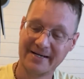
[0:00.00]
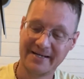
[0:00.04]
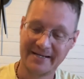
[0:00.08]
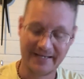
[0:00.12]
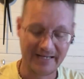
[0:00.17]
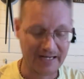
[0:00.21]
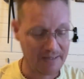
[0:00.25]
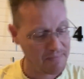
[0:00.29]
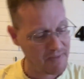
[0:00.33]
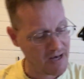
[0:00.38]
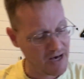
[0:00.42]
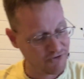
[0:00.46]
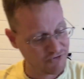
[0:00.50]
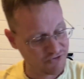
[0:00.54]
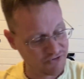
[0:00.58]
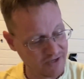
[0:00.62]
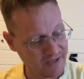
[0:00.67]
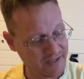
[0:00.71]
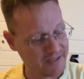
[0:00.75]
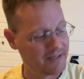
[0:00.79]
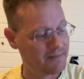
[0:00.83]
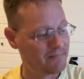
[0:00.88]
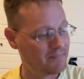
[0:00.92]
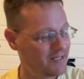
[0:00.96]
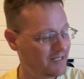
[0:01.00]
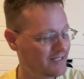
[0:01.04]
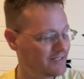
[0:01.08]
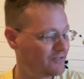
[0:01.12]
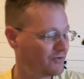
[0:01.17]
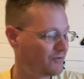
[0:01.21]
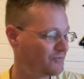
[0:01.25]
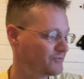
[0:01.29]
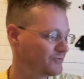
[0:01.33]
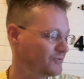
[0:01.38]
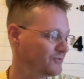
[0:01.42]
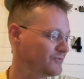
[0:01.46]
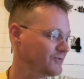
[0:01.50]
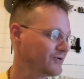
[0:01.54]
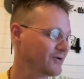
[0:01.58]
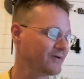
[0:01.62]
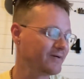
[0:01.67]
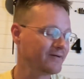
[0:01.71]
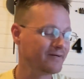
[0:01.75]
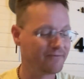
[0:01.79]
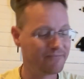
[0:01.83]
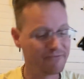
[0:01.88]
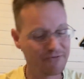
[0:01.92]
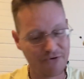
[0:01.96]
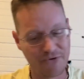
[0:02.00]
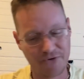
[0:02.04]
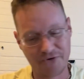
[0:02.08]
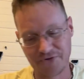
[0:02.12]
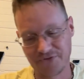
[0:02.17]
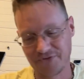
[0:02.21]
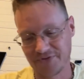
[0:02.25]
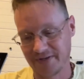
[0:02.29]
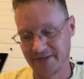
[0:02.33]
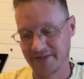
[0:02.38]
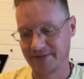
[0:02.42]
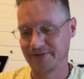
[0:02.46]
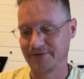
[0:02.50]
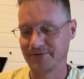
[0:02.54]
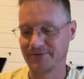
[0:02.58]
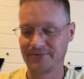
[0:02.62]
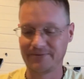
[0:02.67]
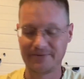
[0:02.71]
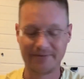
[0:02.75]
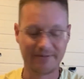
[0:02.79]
And I'm not saying that men don't do dirt. Of course they do.